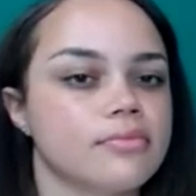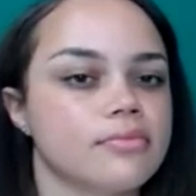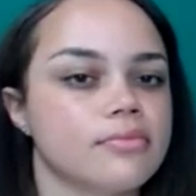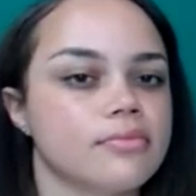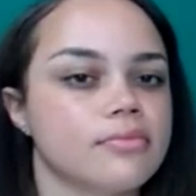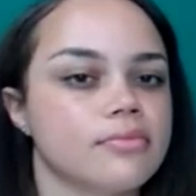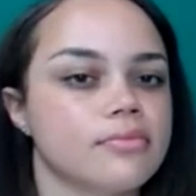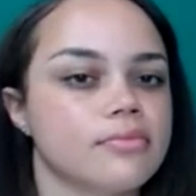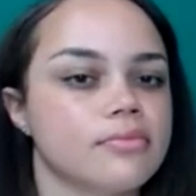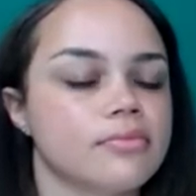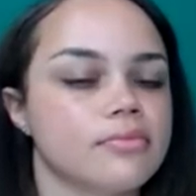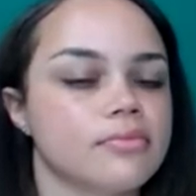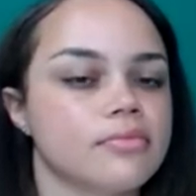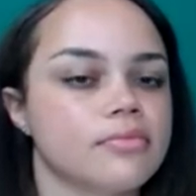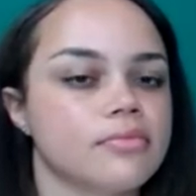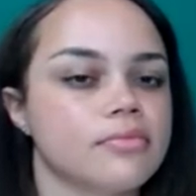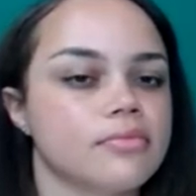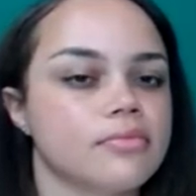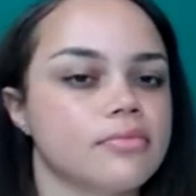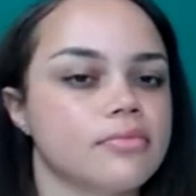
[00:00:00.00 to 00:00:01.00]

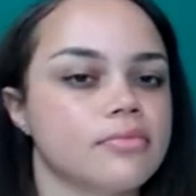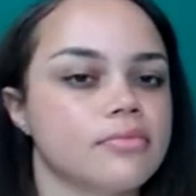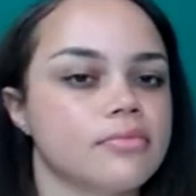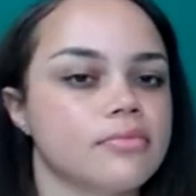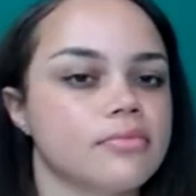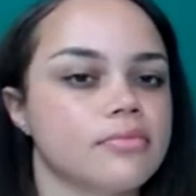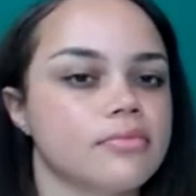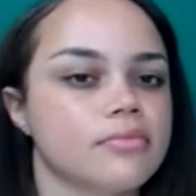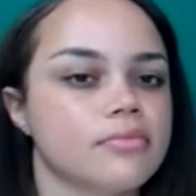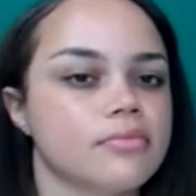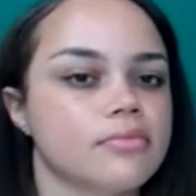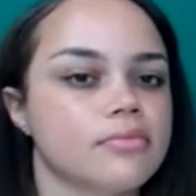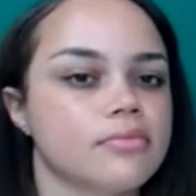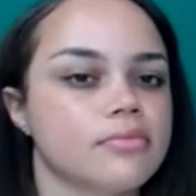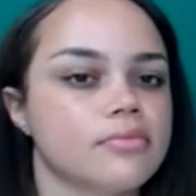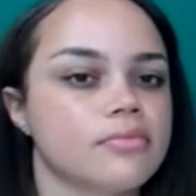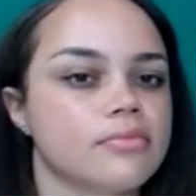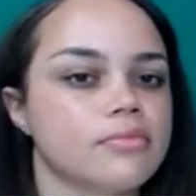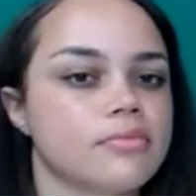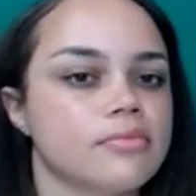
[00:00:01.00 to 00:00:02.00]

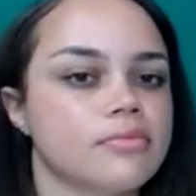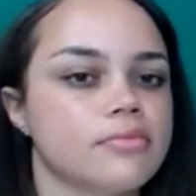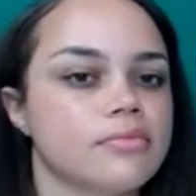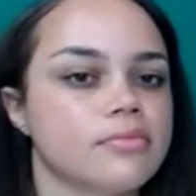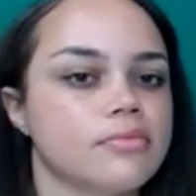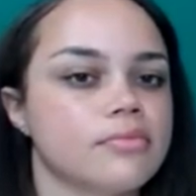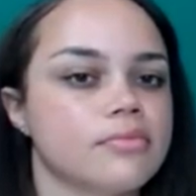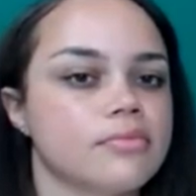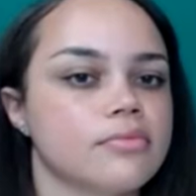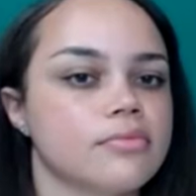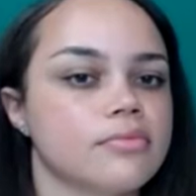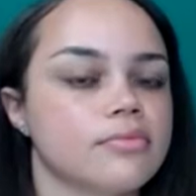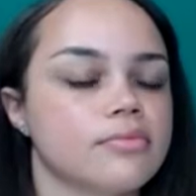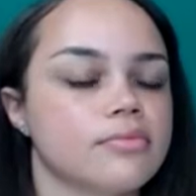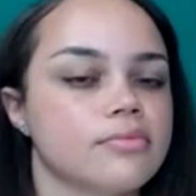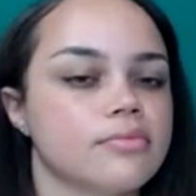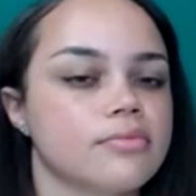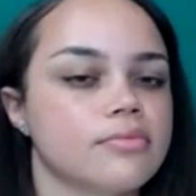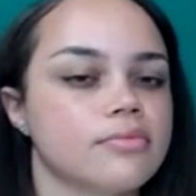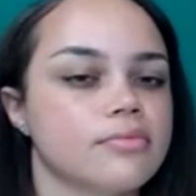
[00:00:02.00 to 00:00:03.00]

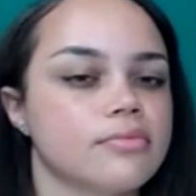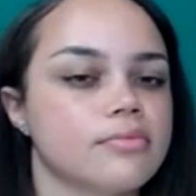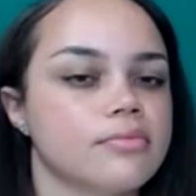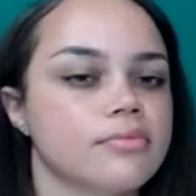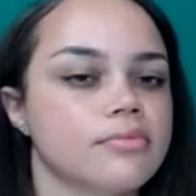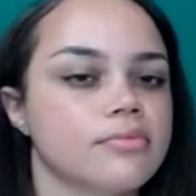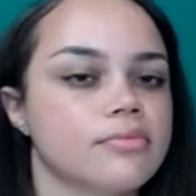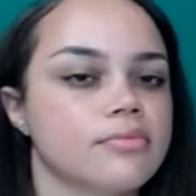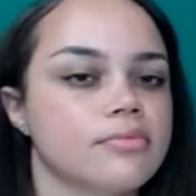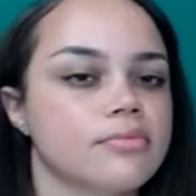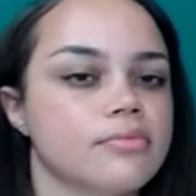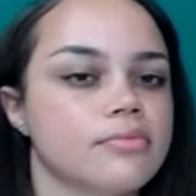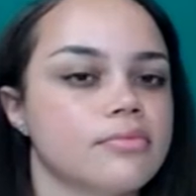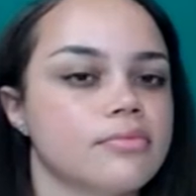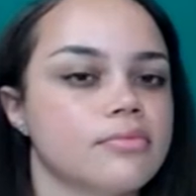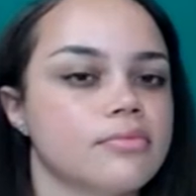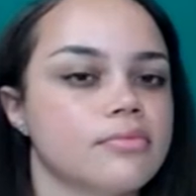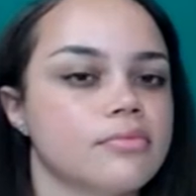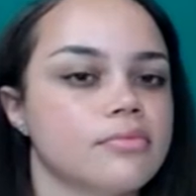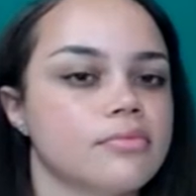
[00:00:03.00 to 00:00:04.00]

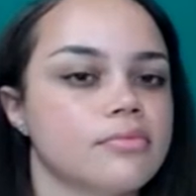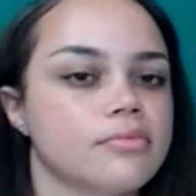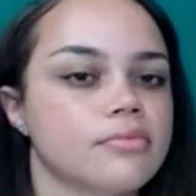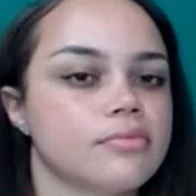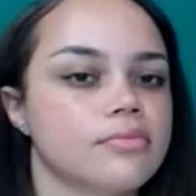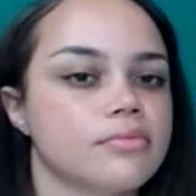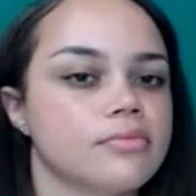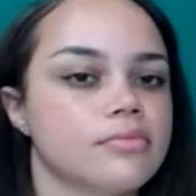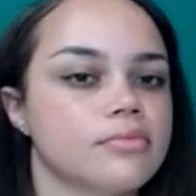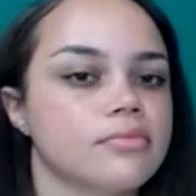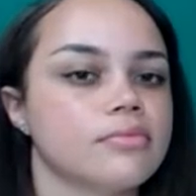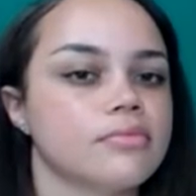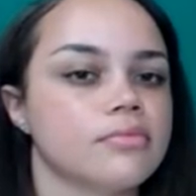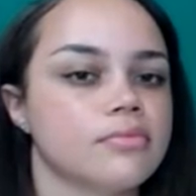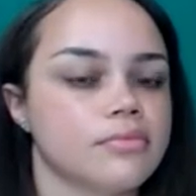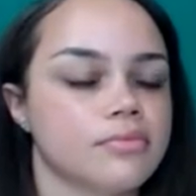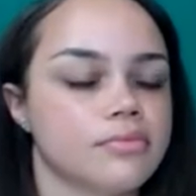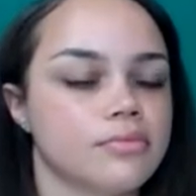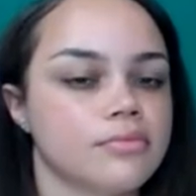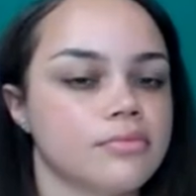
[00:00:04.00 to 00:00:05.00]

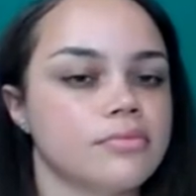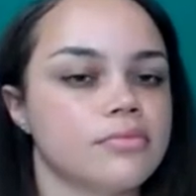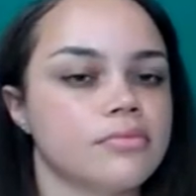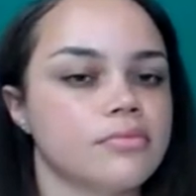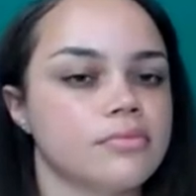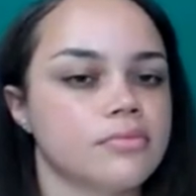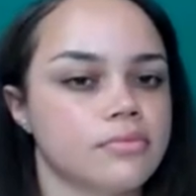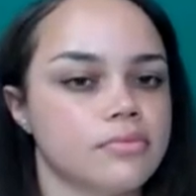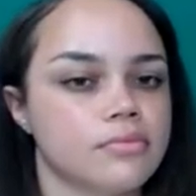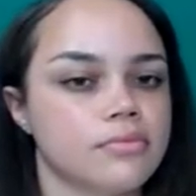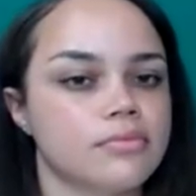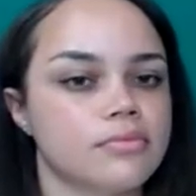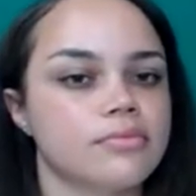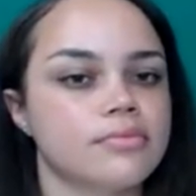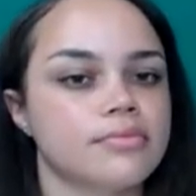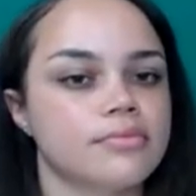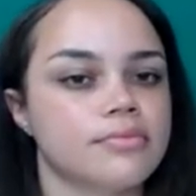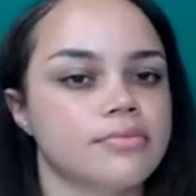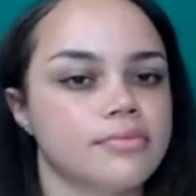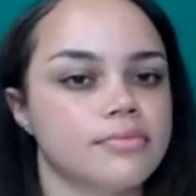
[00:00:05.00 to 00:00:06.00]

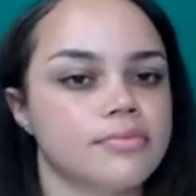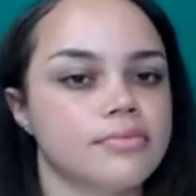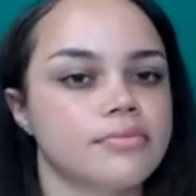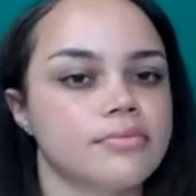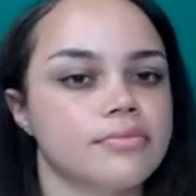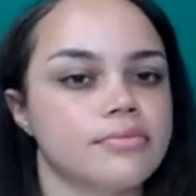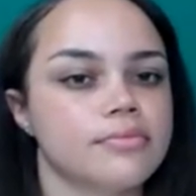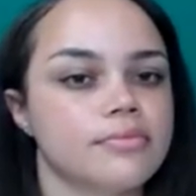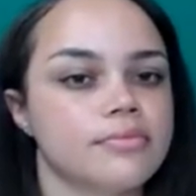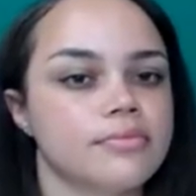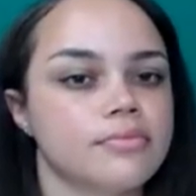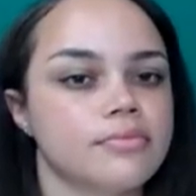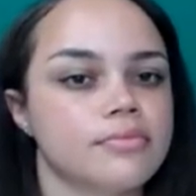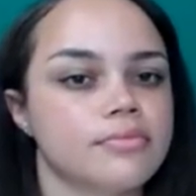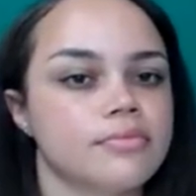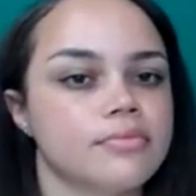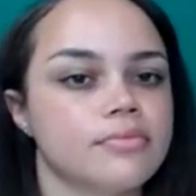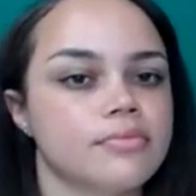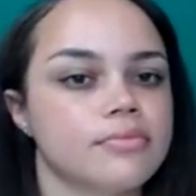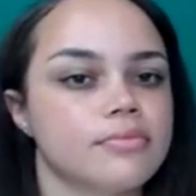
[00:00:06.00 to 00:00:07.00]

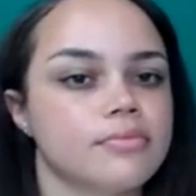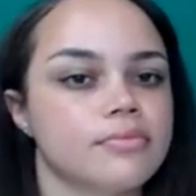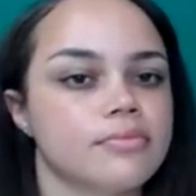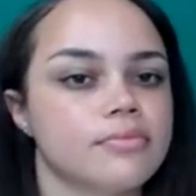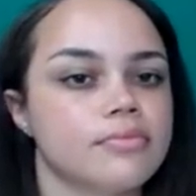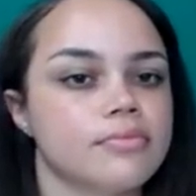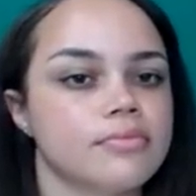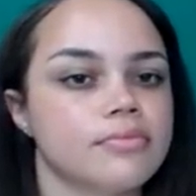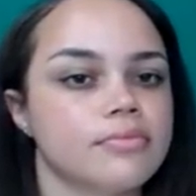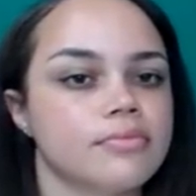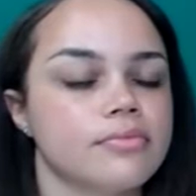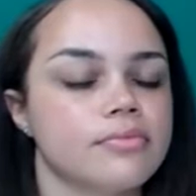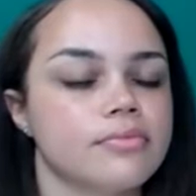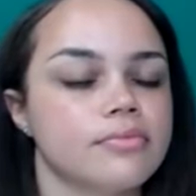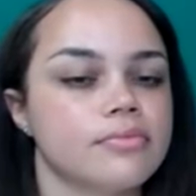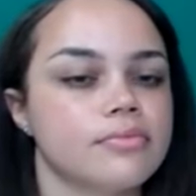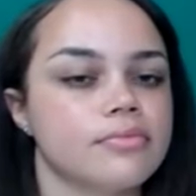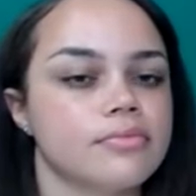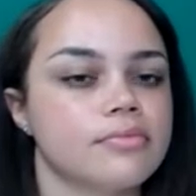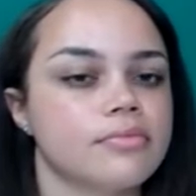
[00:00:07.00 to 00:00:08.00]
The person shown says nothing.